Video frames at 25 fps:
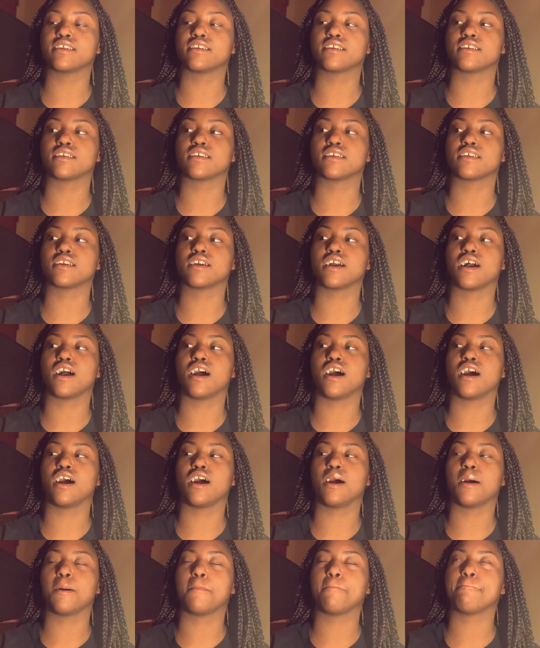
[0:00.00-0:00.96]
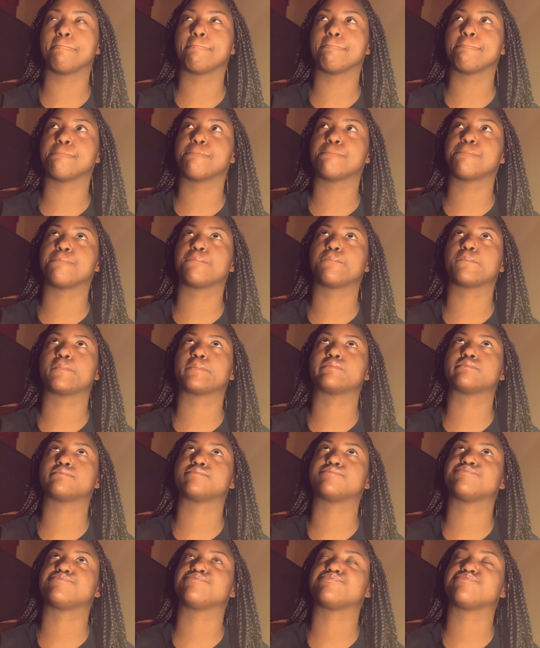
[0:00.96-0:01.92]

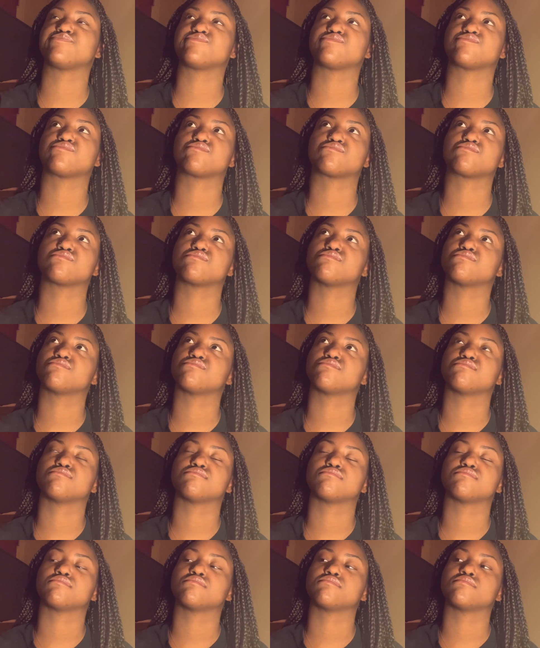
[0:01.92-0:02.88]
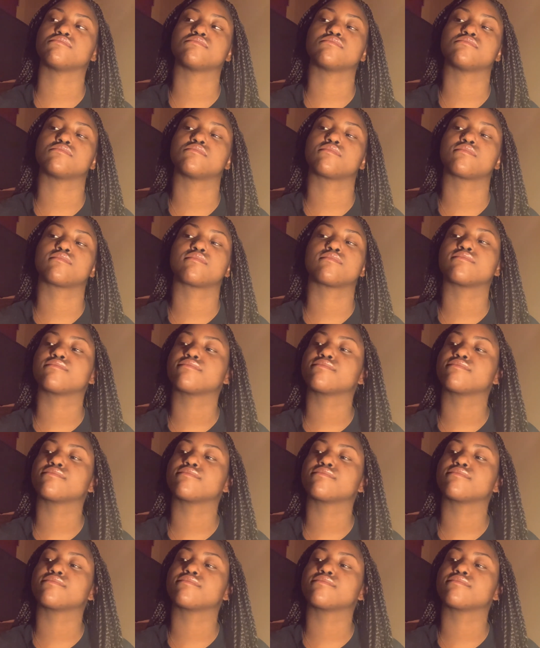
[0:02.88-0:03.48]
(no one is talking)